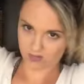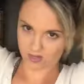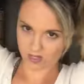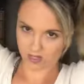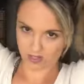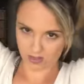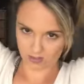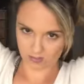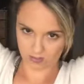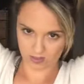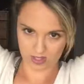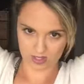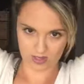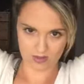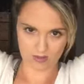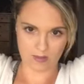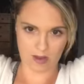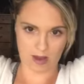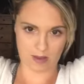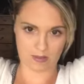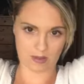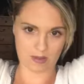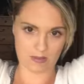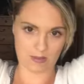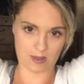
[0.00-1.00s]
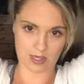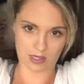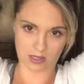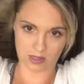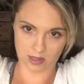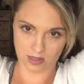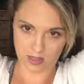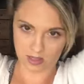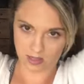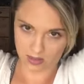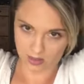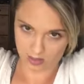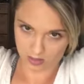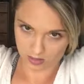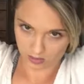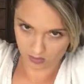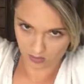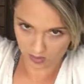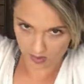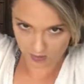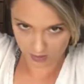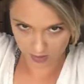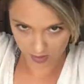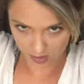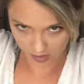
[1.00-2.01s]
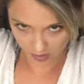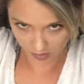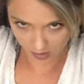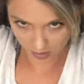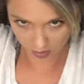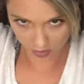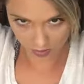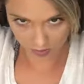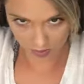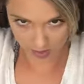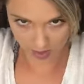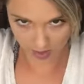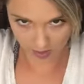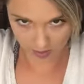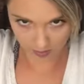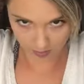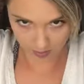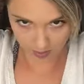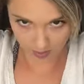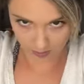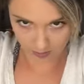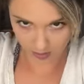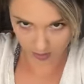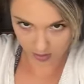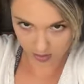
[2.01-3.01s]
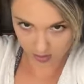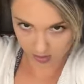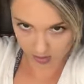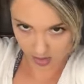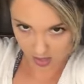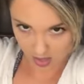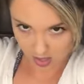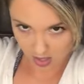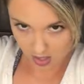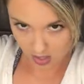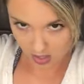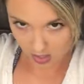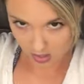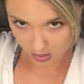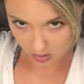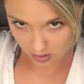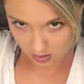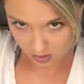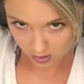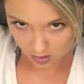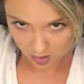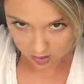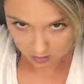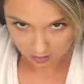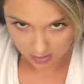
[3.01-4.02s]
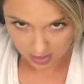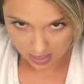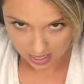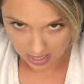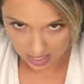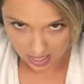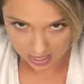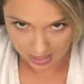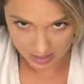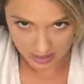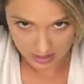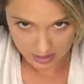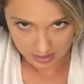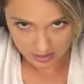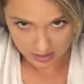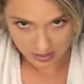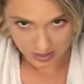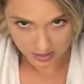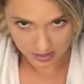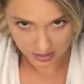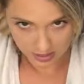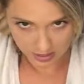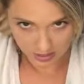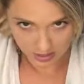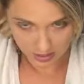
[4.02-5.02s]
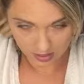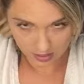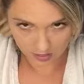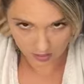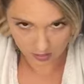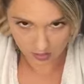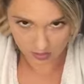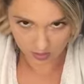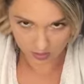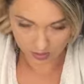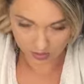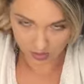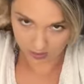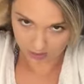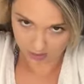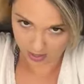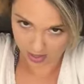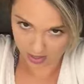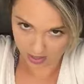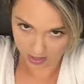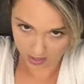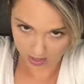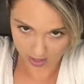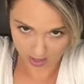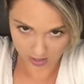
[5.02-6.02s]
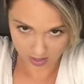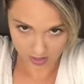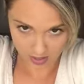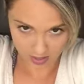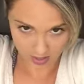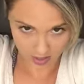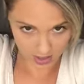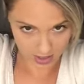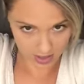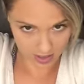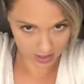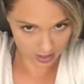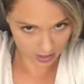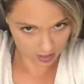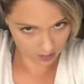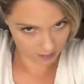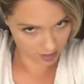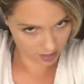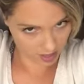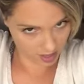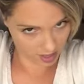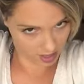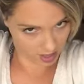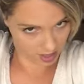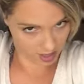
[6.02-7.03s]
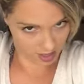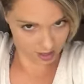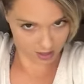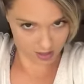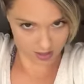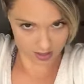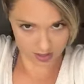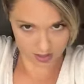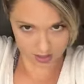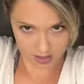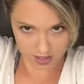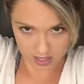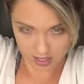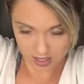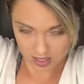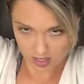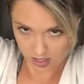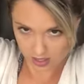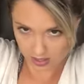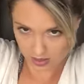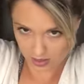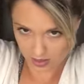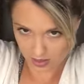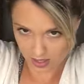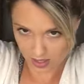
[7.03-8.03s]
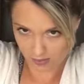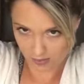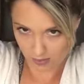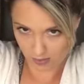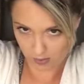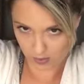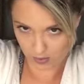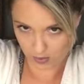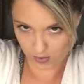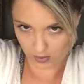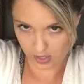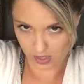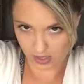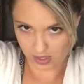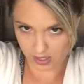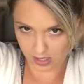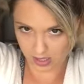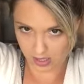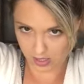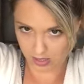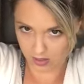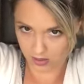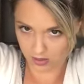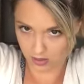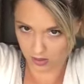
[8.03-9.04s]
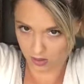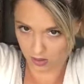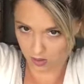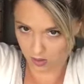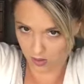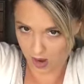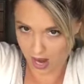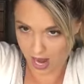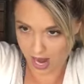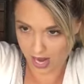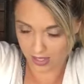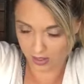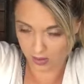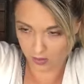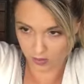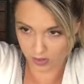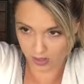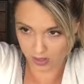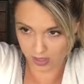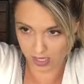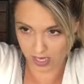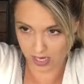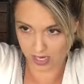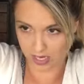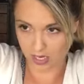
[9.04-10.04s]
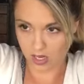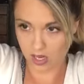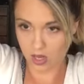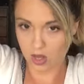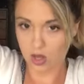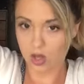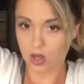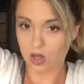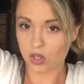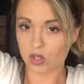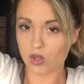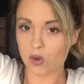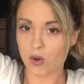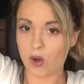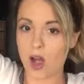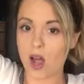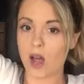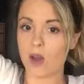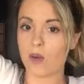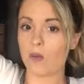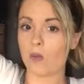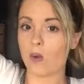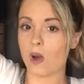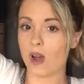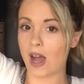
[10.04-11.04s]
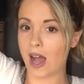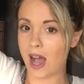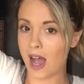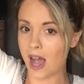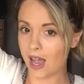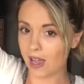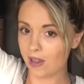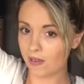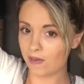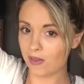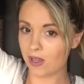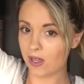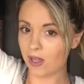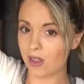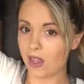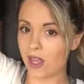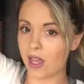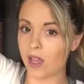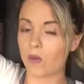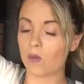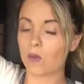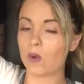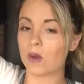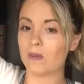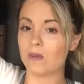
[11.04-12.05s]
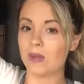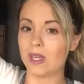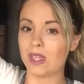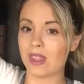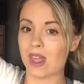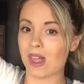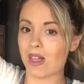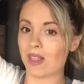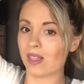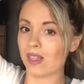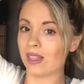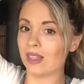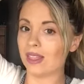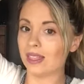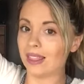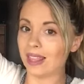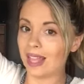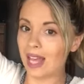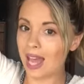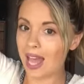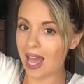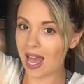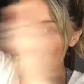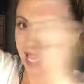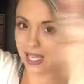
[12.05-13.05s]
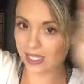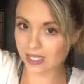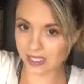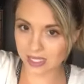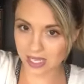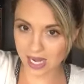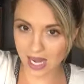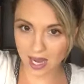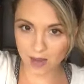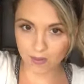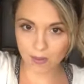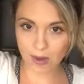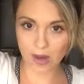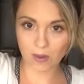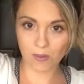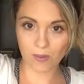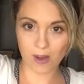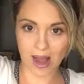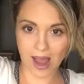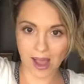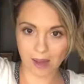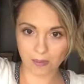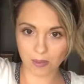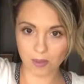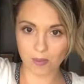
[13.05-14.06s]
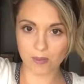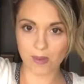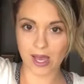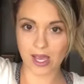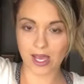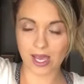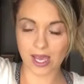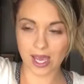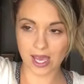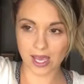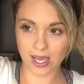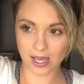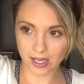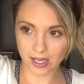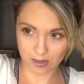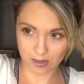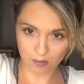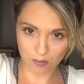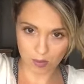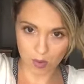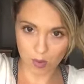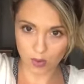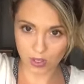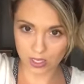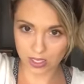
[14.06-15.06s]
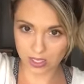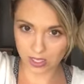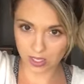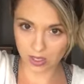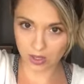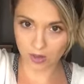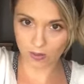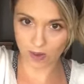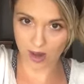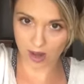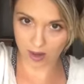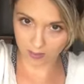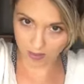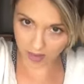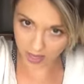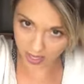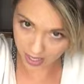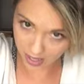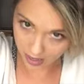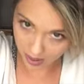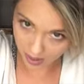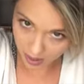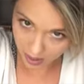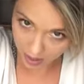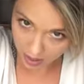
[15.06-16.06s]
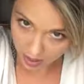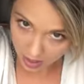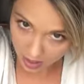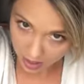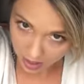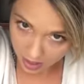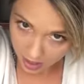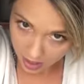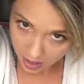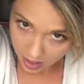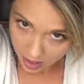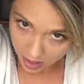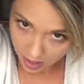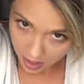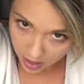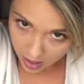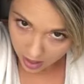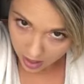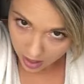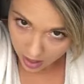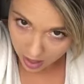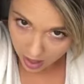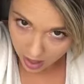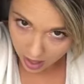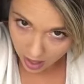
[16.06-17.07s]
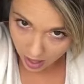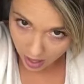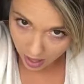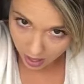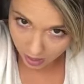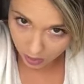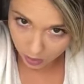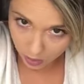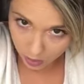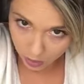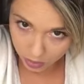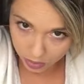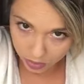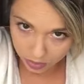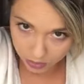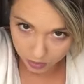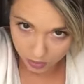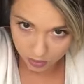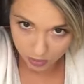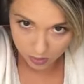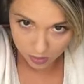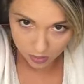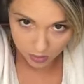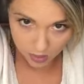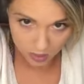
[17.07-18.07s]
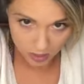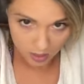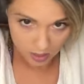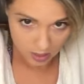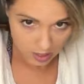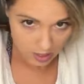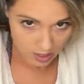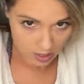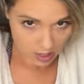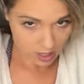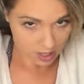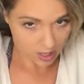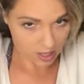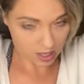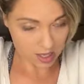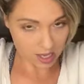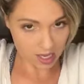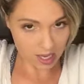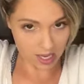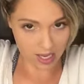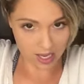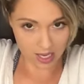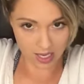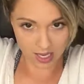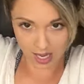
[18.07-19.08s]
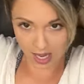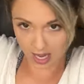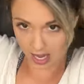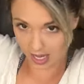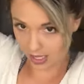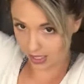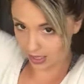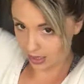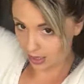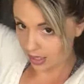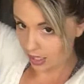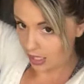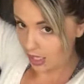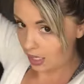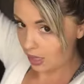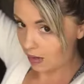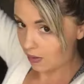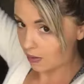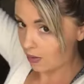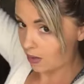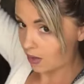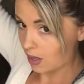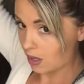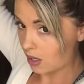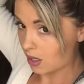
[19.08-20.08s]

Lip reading: with your bobby pins later. So I'm just going to show you how the bun works. So I'm tying, depending on the thickness of your hair and your type of ponytail, I do it tight. So on what I feel like would be the last time I wrap my ponytail around my hair, I go through and I leave